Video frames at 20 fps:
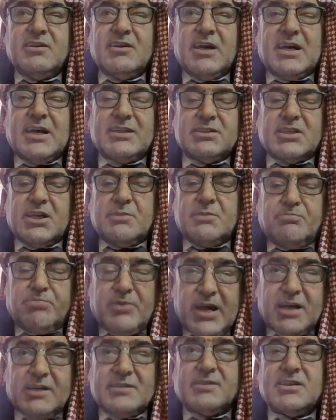and
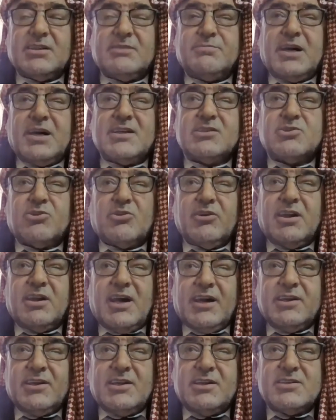implanted by His Royal
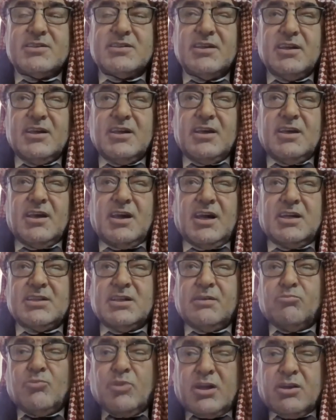Highness, and
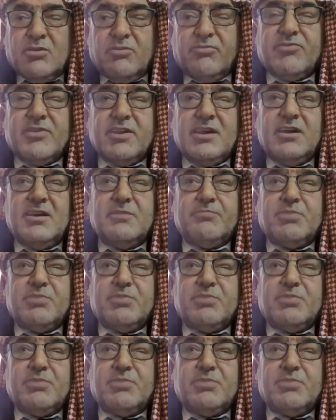I'm one of the